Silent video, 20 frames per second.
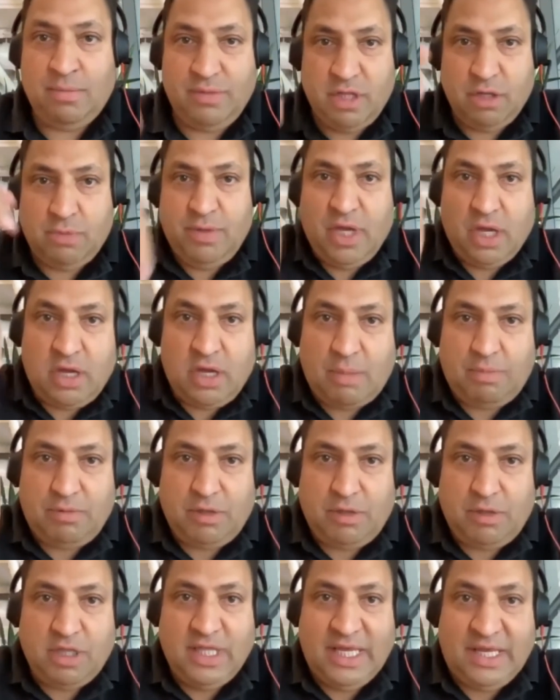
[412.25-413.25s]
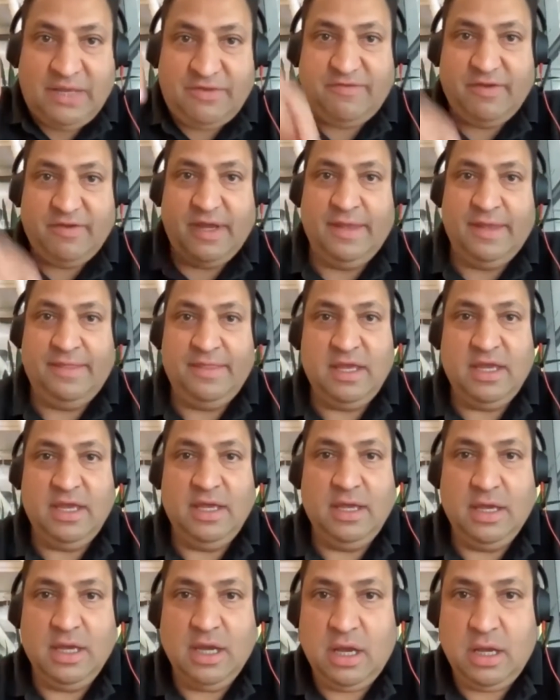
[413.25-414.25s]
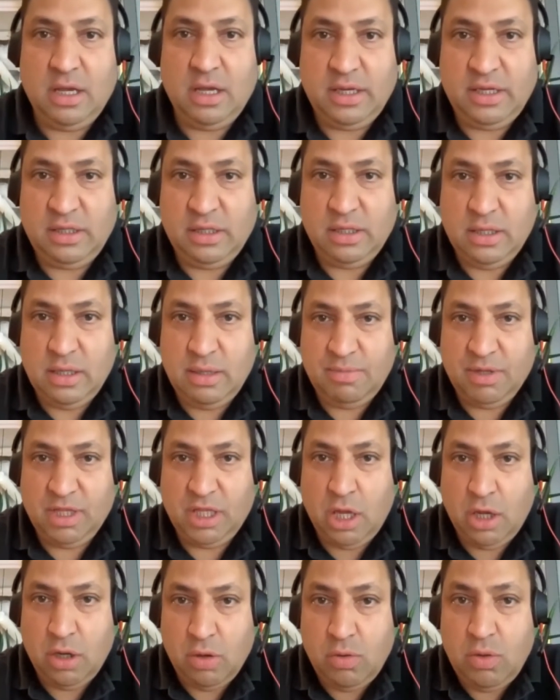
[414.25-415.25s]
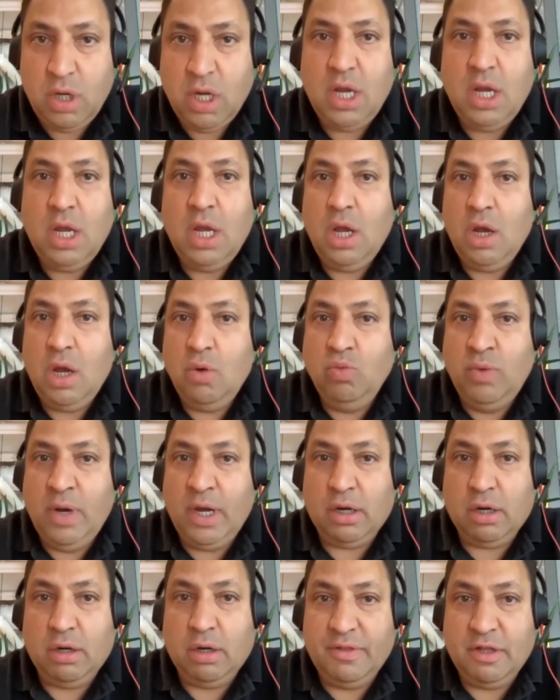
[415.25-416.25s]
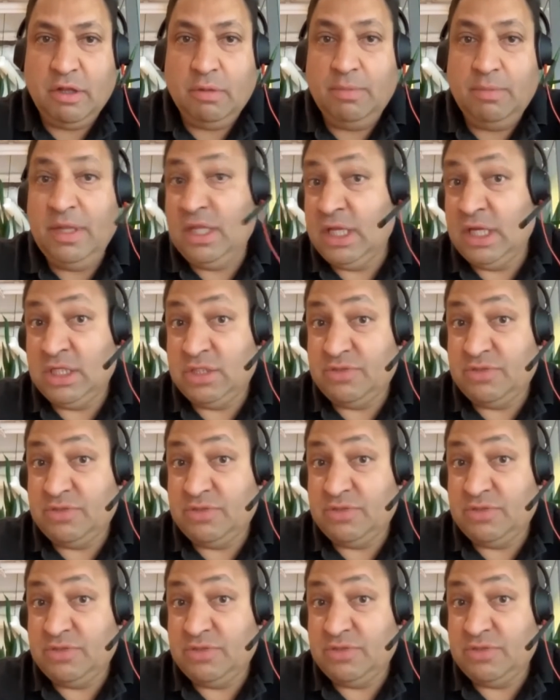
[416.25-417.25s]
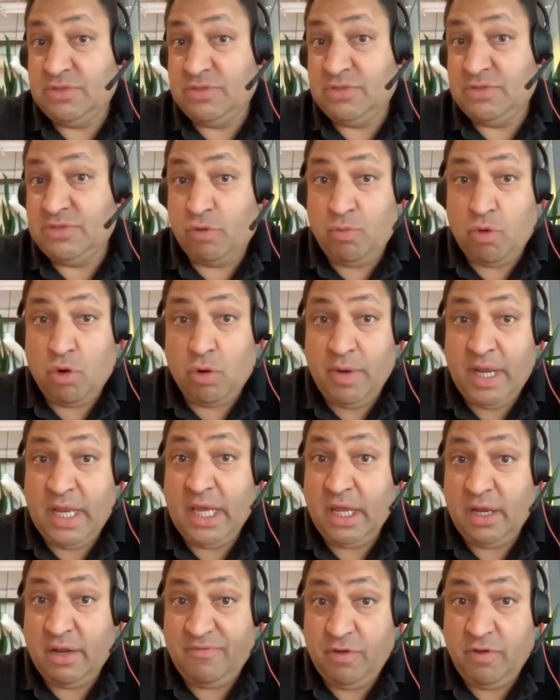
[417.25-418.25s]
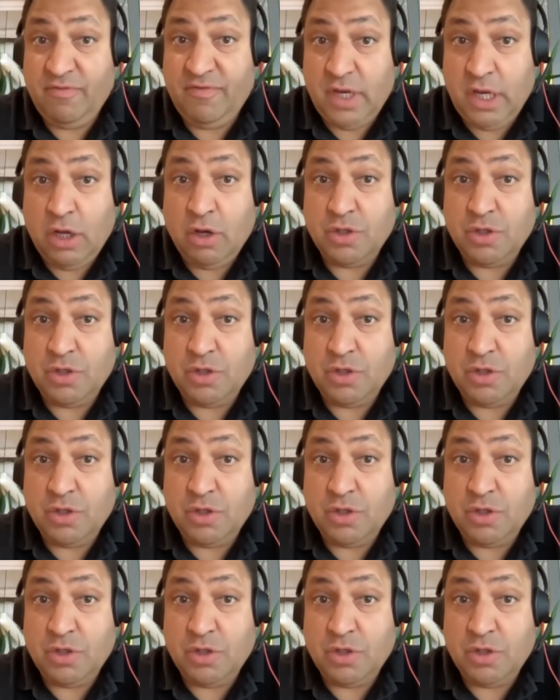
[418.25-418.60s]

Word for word: there'll be a couple of links below where there'll be links for more reading and a few videos.